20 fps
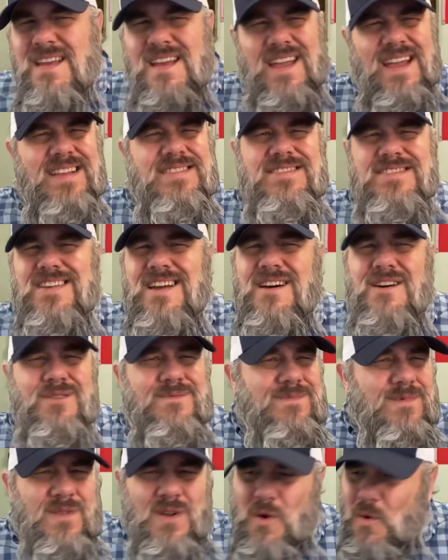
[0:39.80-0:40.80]
And
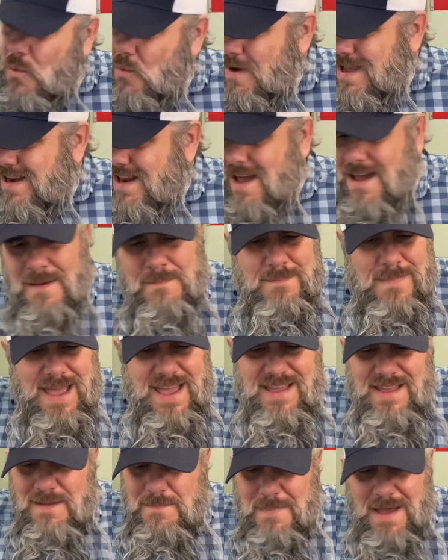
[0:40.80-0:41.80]
so, when I'm
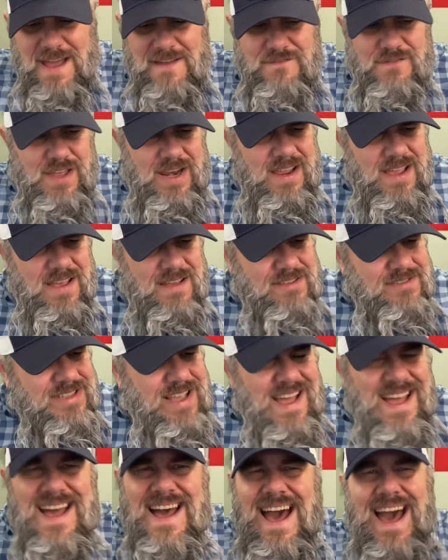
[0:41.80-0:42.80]
making my videos,
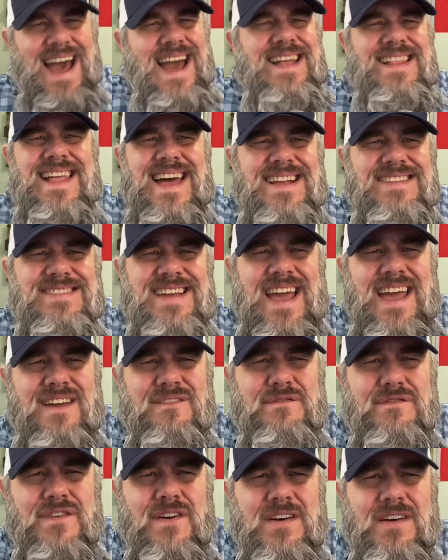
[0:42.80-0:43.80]
I like to
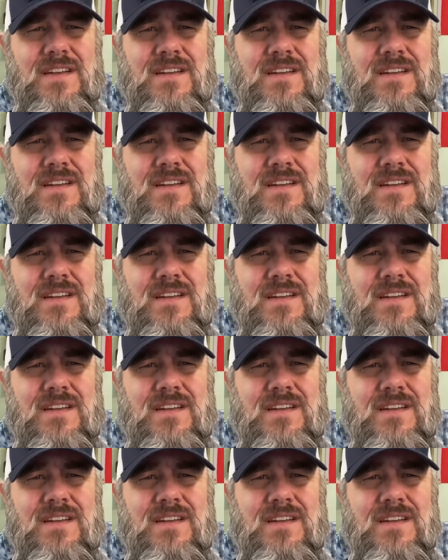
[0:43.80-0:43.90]
have fun,